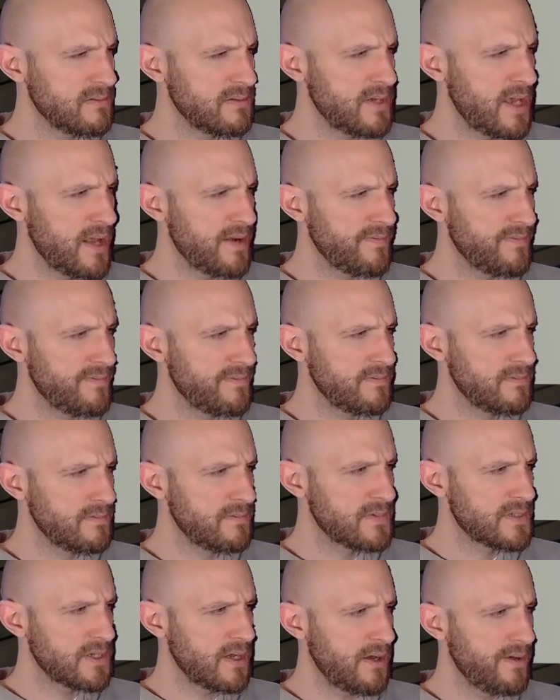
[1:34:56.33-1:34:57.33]
of
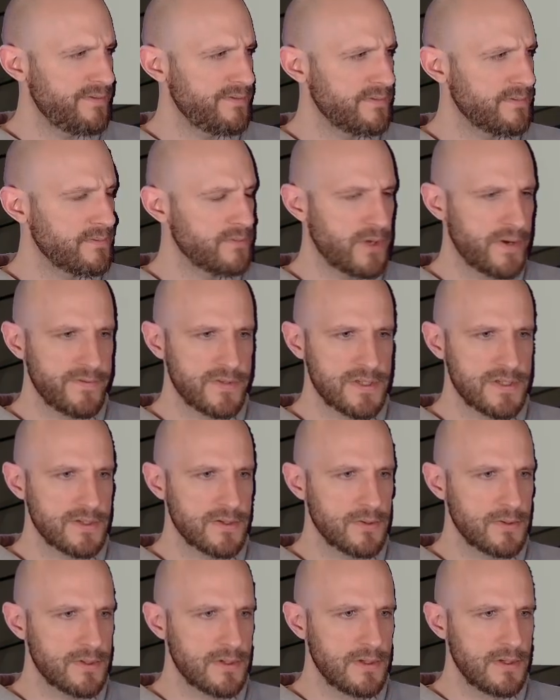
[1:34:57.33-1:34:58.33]
staff, whatever she's
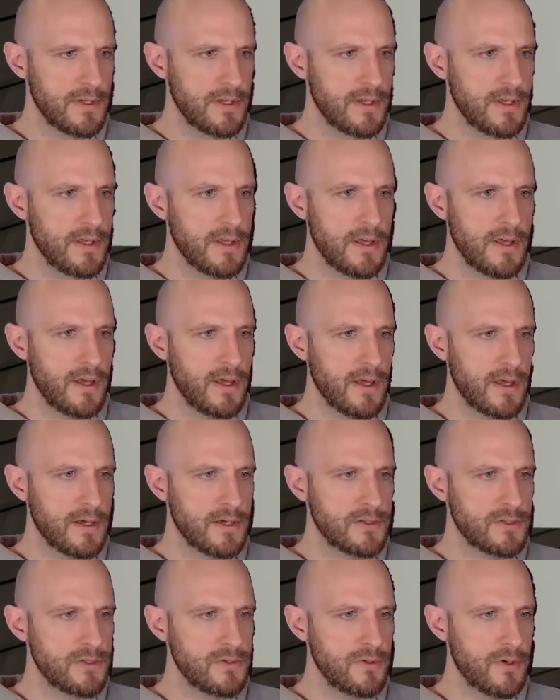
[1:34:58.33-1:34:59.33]
called,
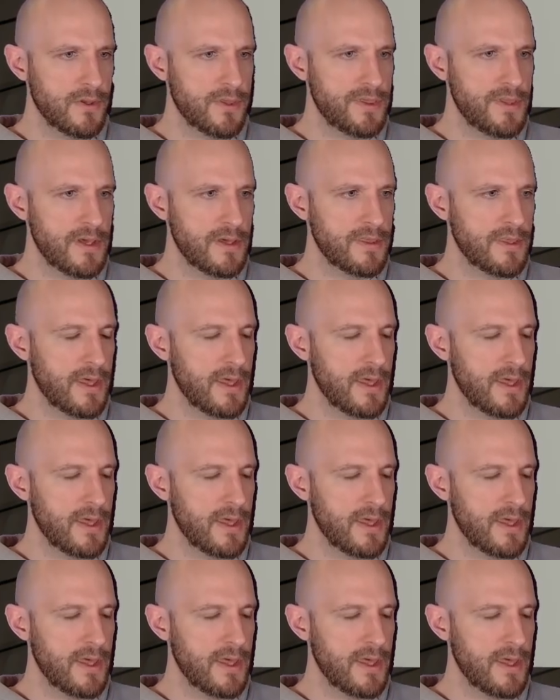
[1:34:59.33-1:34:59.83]
do not think that